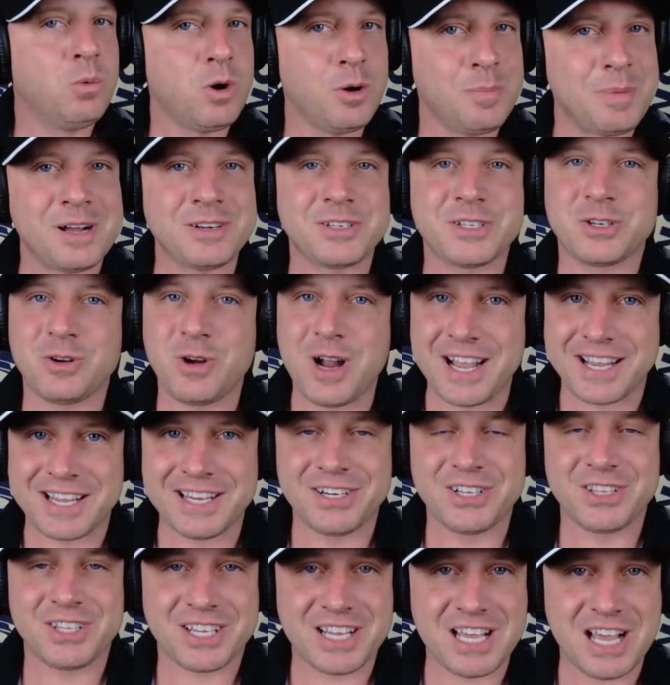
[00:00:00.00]
about to crack
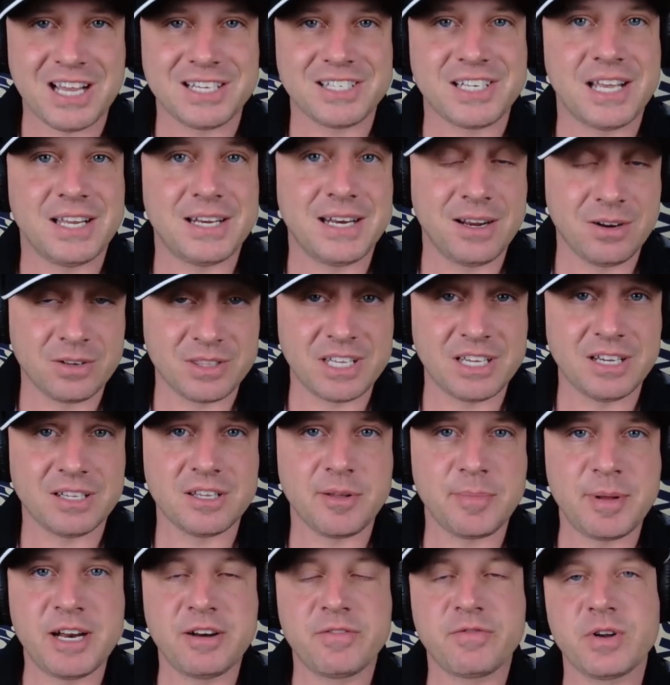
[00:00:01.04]
into the content here at the
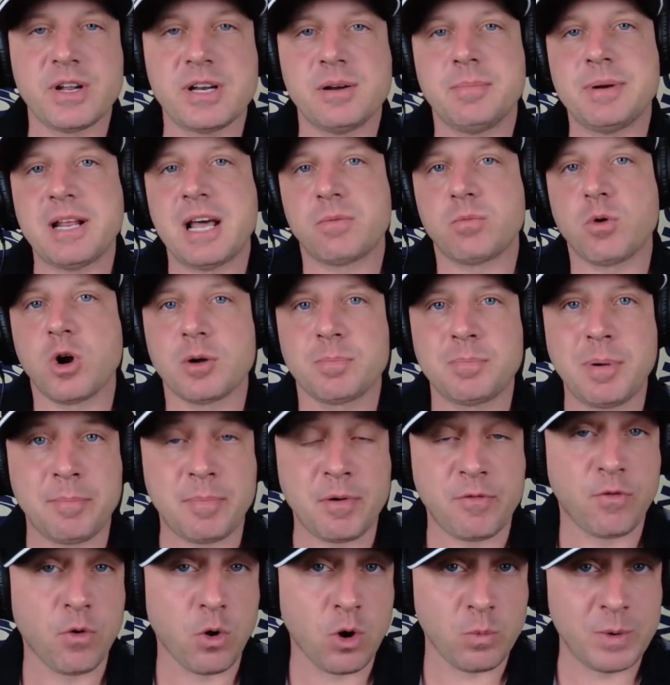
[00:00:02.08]
Unlimited Freedom Network, but
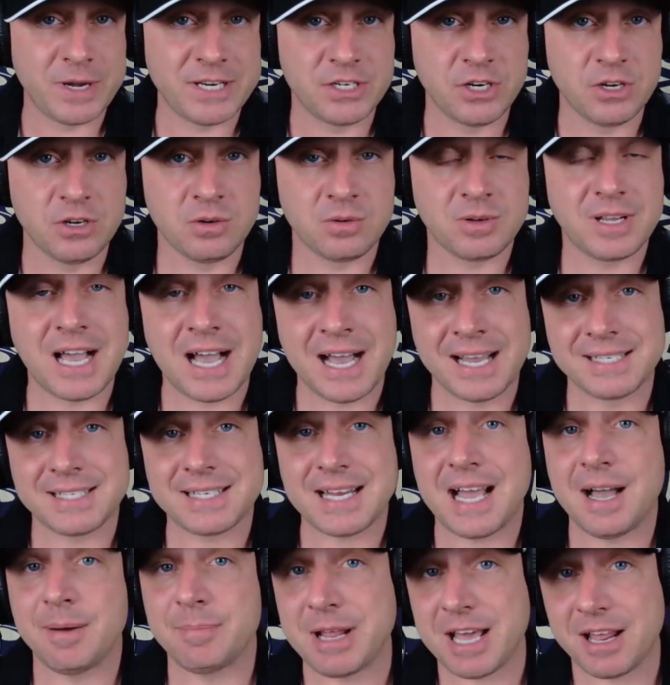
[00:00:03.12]
before we do,
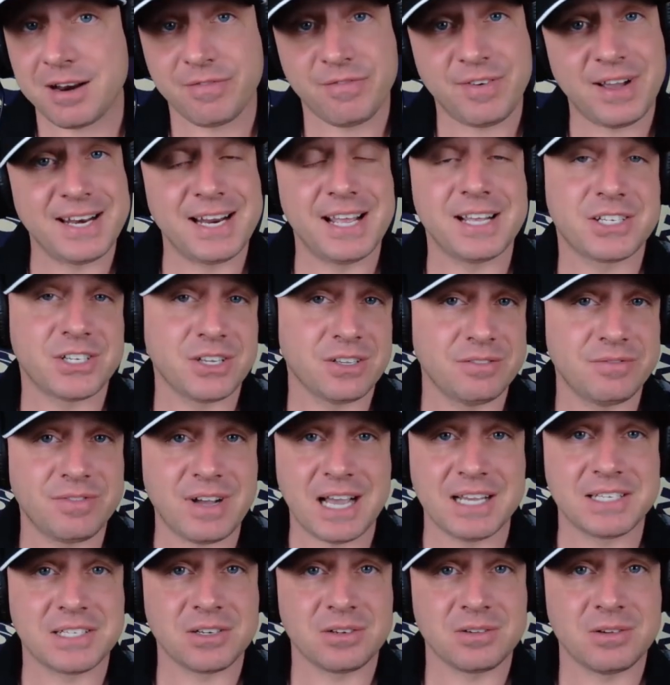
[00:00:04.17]
guys, I'm not a financial
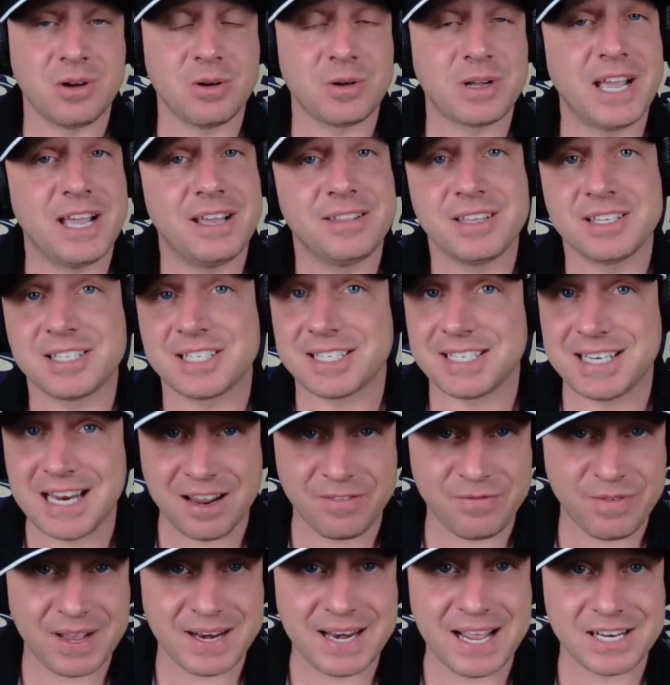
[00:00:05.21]
advisor, okay? This is
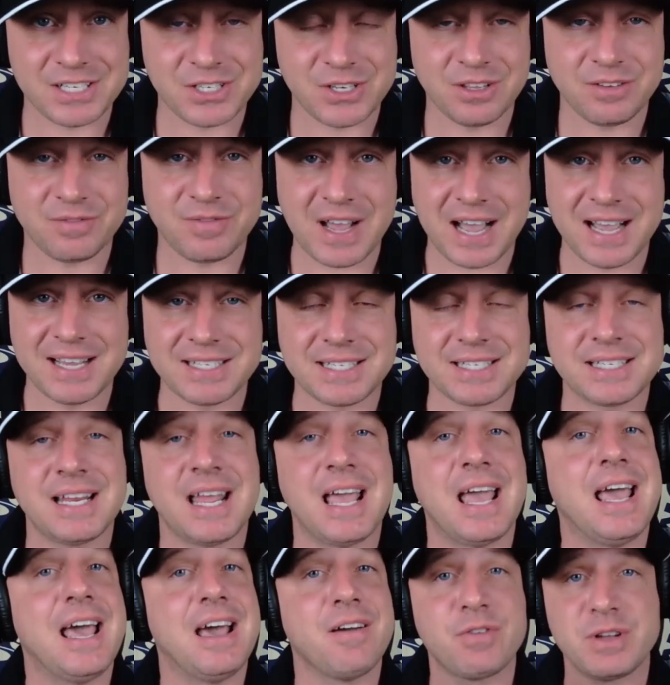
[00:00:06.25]
not financial advice.
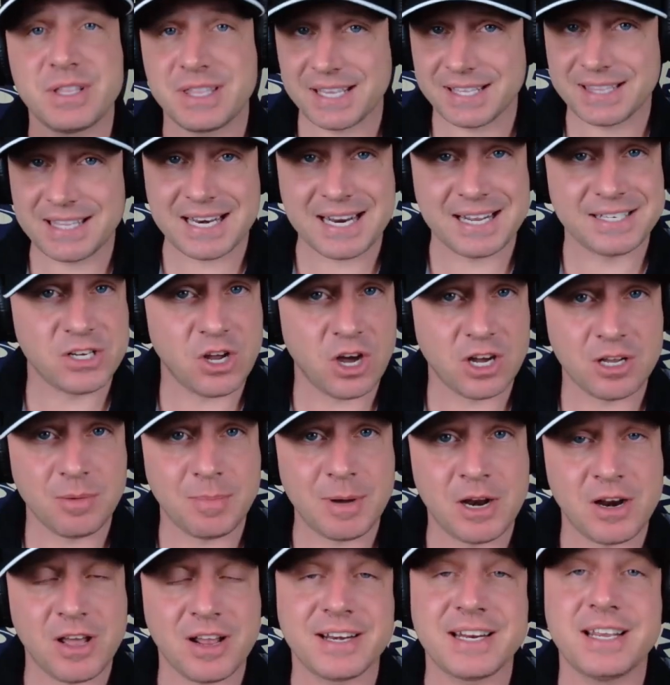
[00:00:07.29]
Everything that I talk
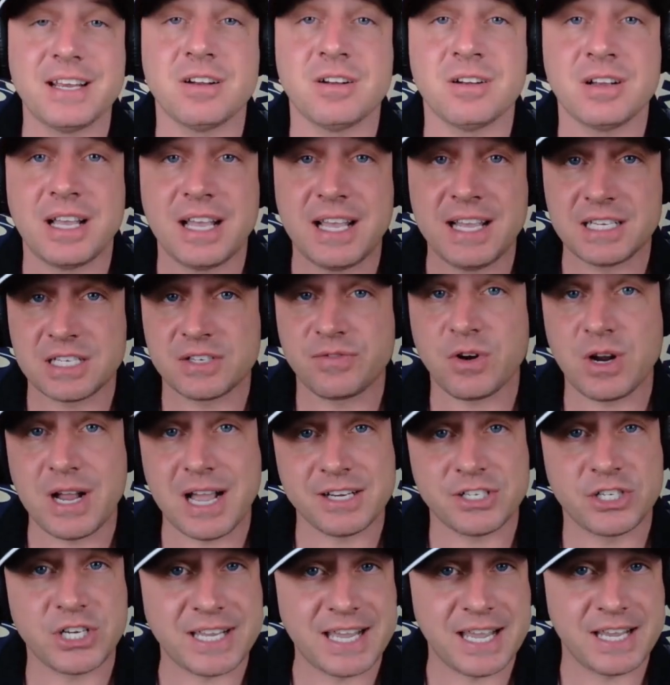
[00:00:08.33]
about on here is for
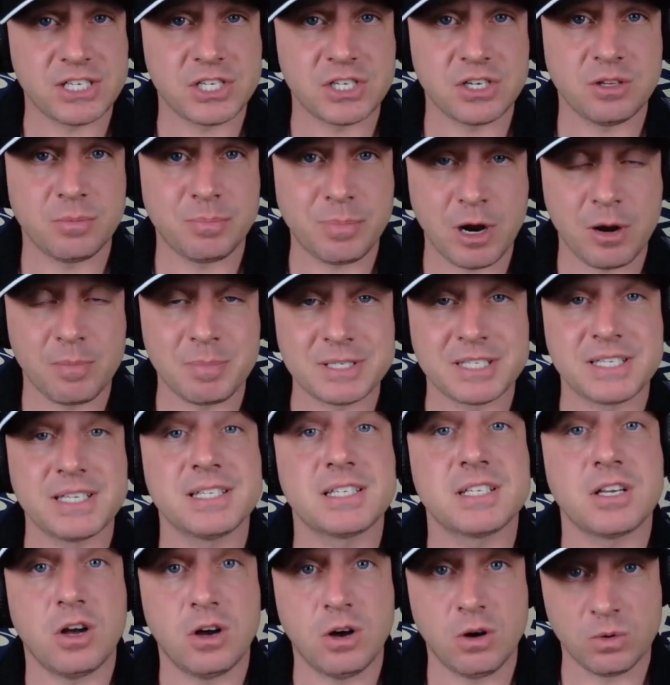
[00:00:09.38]
educational
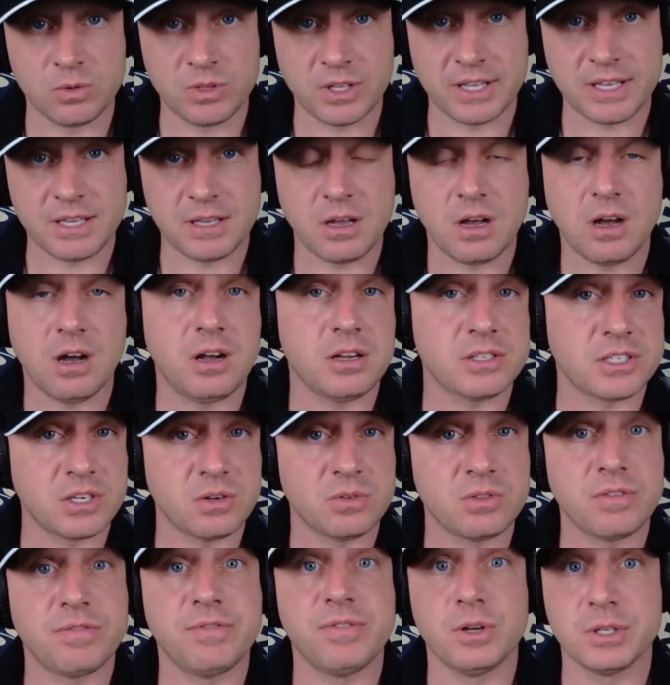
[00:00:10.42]
purposes only. Also,
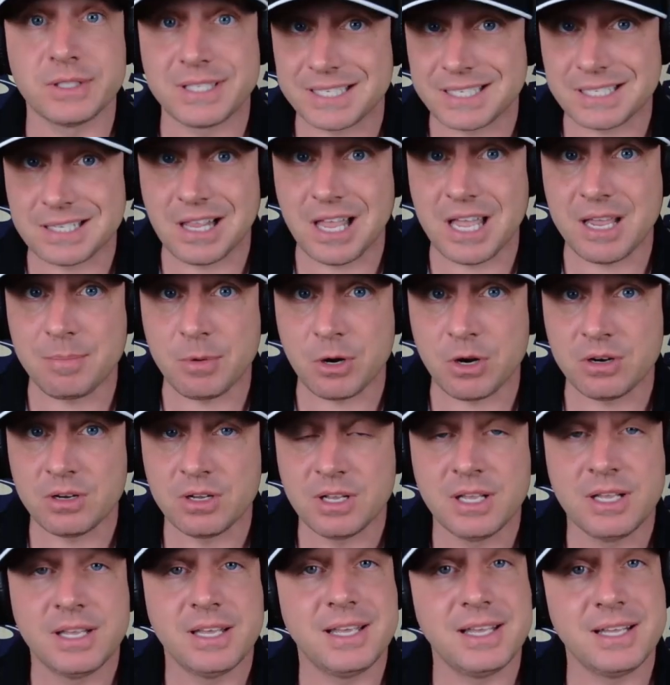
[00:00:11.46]
the full
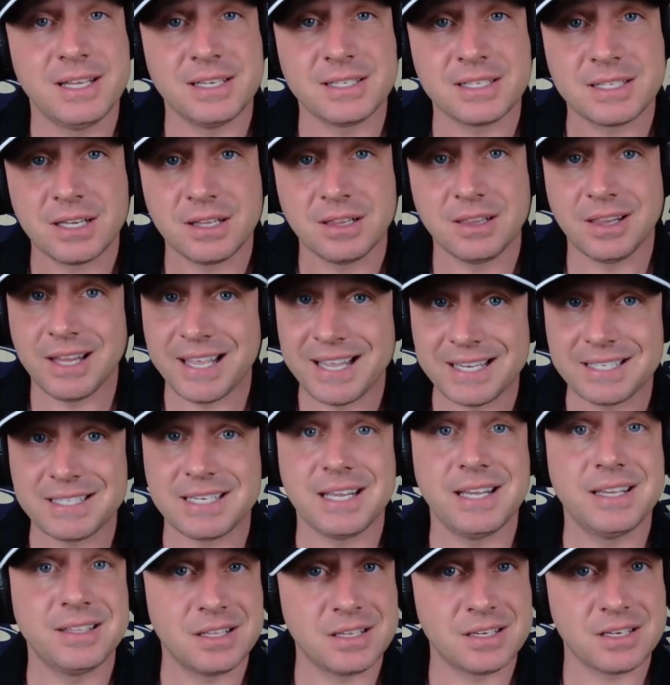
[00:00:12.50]
disclaimer is linked
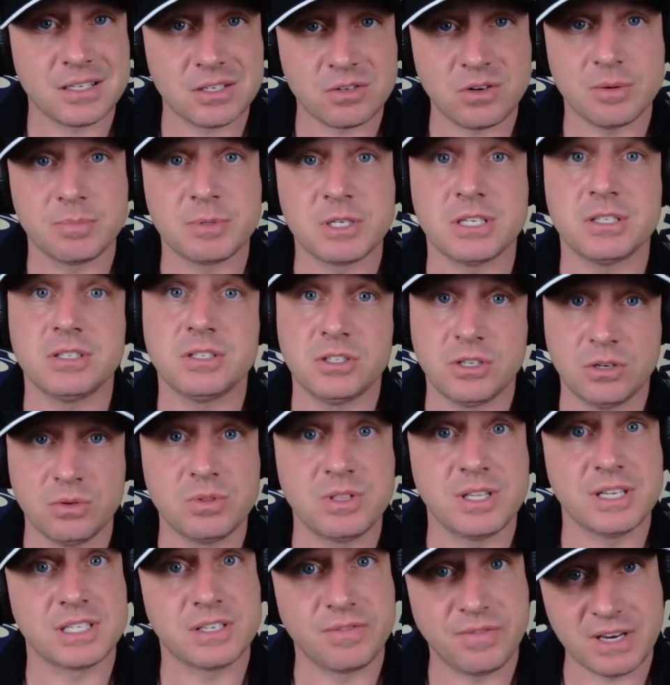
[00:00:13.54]
in the description to
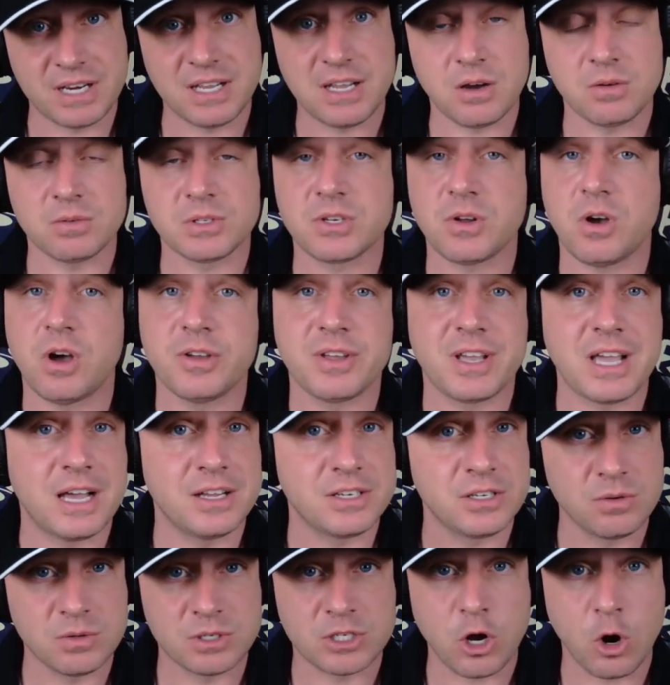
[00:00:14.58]
this video. So all you gotta
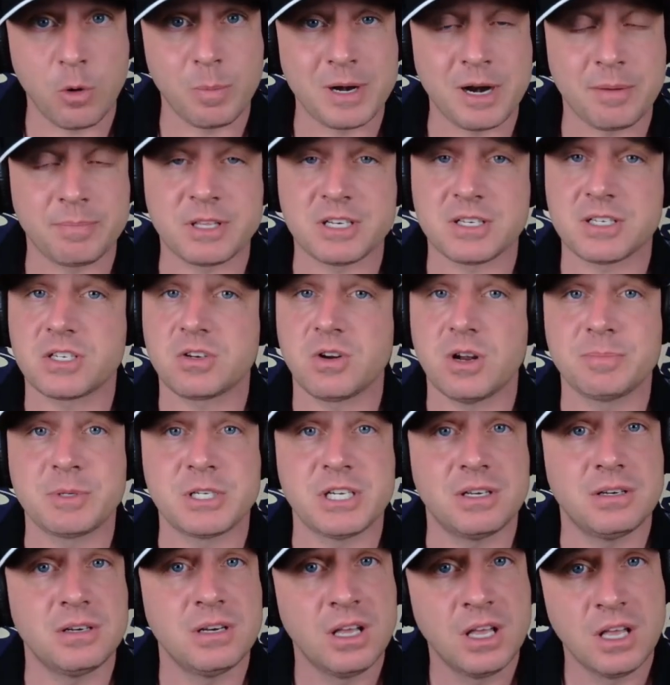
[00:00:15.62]
do is open up the
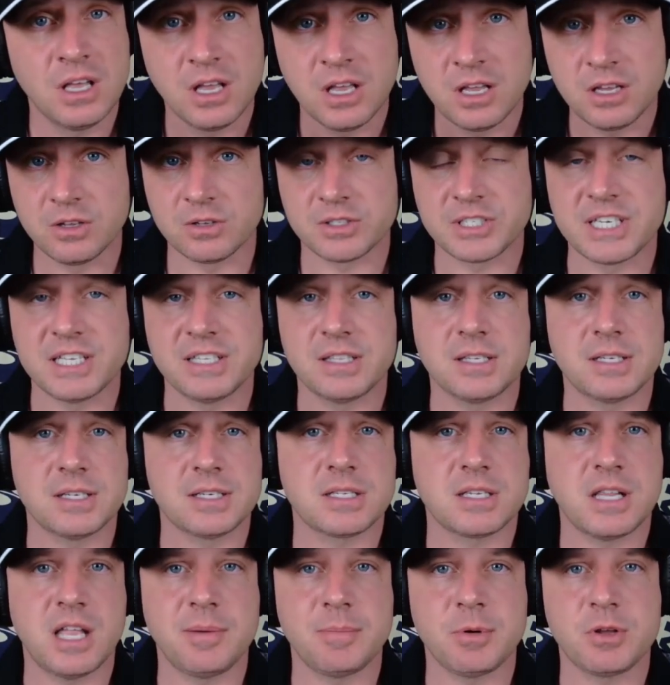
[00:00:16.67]
description, you'll see the
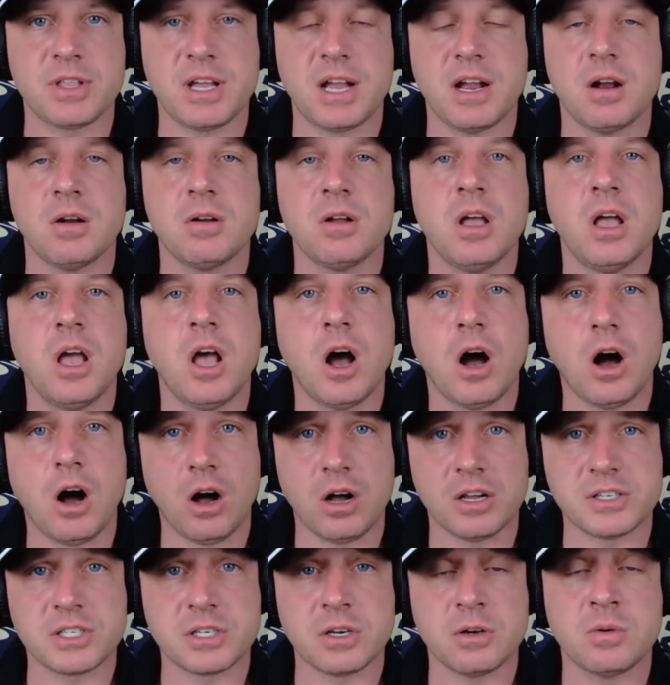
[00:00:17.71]
disclaimer there.
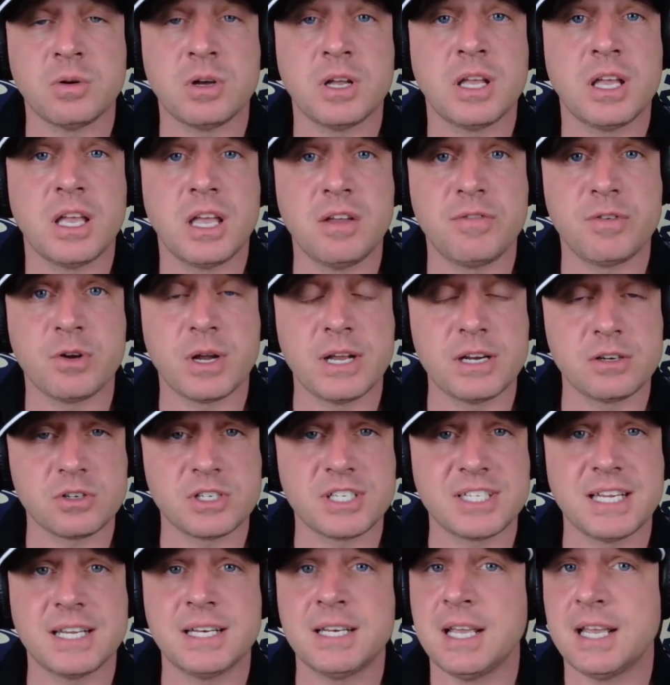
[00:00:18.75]
Also, if you're
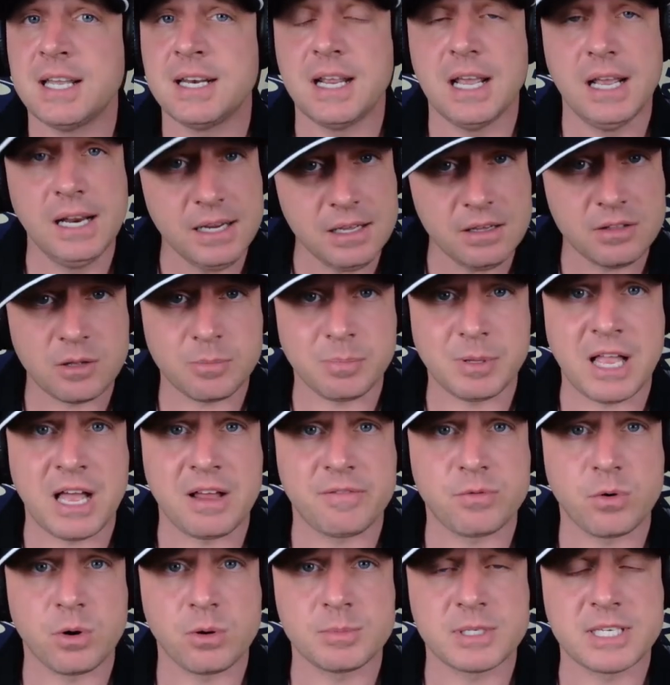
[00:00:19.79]
interested in any of the
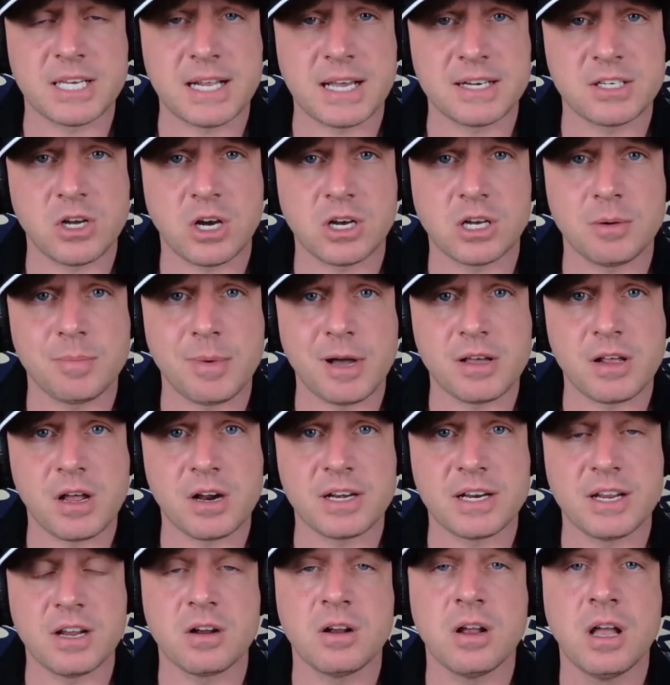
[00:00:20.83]
platforms that I talk about
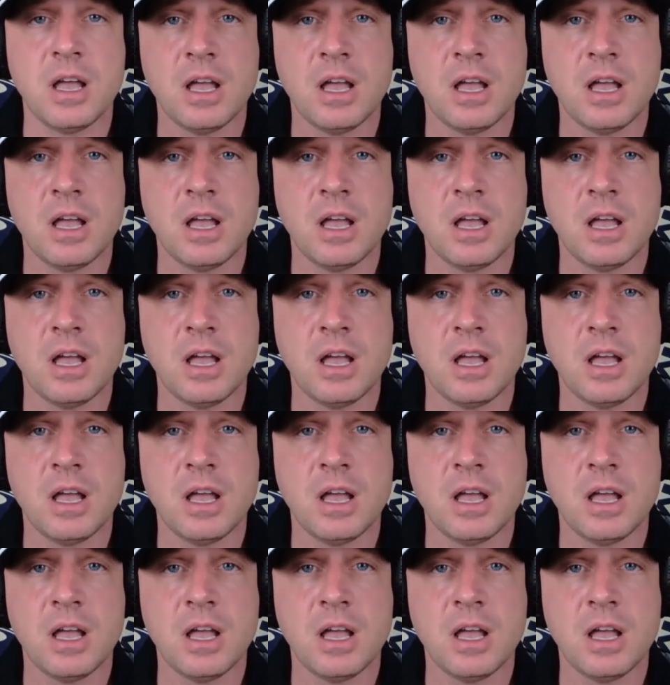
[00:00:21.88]
on here,